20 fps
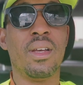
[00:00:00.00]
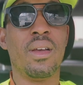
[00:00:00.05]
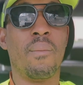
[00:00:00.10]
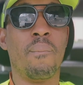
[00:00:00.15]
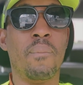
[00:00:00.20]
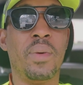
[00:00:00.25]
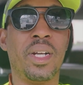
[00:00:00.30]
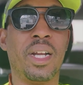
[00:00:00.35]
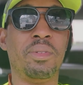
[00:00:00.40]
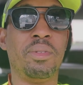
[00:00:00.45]

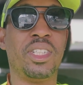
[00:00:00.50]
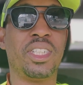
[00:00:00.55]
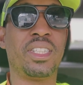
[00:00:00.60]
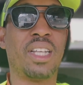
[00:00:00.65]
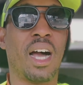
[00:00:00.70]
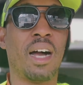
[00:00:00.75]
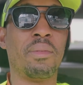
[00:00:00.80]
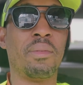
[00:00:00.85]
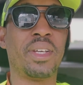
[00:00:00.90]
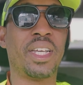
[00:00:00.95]
but
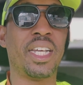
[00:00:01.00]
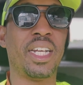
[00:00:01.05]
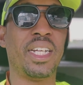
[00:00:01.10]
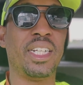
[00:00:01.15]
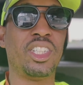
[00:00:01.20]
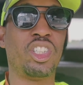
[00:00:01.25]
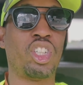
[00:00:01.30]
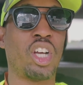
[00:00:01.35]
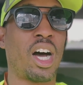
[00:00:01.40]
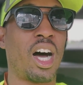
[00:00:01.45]
I'm
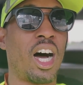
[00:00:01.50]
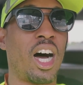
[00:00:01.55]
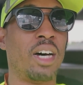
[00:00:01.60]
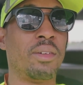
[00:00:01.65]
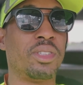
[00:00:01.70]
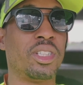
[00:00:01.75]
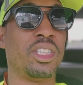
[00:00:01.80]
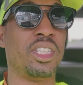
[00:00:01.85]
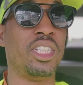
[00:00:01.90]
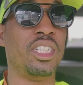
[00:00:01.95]
getting
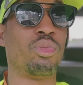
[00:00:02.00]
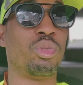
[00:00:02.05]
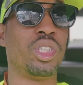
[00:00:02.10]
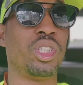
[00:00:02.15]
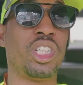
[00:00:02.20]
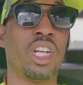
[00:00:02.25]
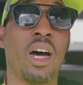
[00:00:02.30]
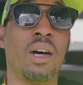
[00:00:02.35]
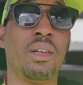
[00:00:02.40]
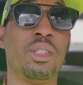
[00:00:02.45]
jobs, and these were
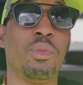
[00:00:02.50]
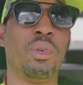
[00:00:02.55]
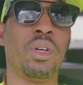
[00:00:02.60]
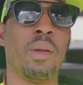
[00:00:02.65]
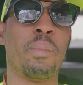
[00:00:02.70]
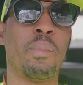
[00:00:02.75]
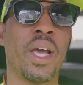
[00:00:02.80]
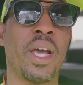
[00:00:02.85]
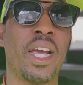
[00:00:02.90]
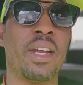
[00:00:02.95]
jobs that would
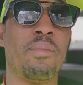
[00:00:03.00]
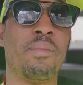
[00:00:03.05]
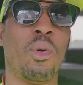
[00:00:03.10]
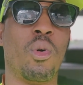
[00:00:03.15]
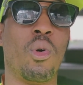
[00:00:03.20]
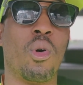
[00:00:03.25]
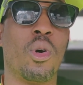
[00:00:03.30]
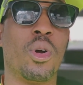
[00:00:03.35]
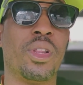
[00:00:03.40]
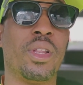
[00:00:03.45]
have paid
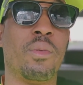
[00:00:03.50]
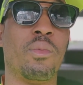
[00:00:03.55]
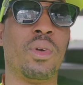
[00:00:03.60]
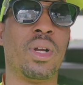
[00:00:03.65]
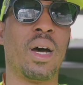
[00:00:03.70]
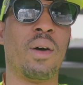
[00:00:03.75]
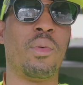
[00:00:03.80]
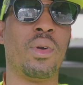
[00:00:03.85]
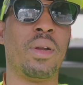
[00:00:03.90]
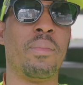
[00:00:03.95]
more than
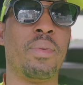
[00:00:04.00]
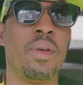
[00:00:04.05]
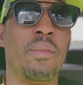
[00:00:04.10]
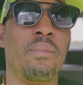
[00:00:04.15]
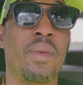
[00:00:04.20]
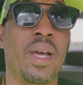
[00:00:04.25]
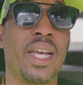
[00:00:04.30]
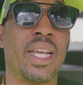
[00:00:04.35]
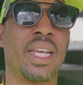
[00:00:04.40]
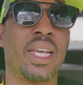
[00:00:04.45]
what I would have
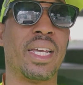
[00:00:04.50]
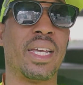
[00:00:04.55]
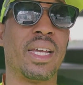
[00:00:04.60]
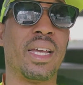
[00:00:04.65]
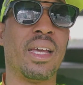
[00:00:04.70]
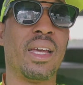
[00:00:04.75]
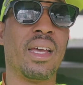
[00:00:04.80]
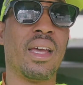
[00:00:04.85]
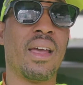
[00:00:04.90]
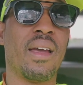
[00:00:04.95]
been making
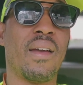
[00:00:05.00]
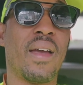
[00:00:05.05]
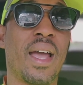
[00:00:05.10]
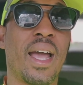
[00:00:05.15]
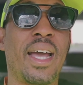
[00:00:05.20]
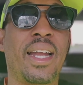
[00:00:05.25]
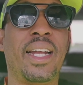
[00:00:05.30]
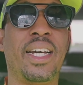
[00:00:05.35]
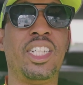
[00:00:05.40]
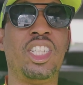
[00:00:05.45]

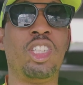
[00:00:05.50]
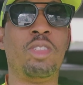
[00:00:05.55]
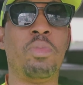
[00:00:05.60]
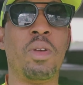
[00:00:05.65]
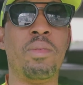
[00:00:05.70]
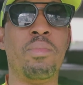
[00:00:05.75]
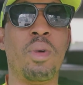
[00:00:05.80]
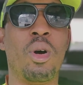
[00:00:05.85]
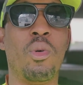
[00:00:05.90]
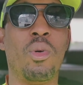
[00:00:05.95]
had I just
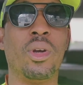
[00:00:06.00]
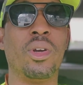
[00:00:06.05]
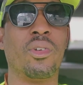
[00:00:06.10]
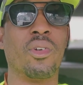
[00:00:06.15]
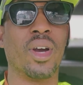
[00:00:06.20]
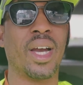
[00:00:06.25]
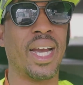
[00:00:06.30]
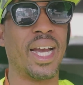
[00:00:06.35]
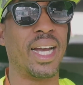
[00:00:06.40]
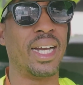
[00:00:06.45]
been mowing
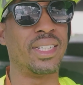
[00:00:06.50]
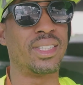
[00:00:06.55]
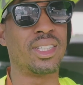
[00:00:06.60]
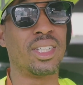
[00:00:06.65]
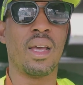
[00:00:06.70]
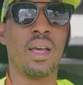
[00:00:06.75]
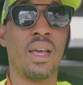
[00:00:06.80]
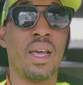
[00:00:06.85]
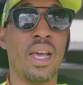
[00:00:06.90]
grass.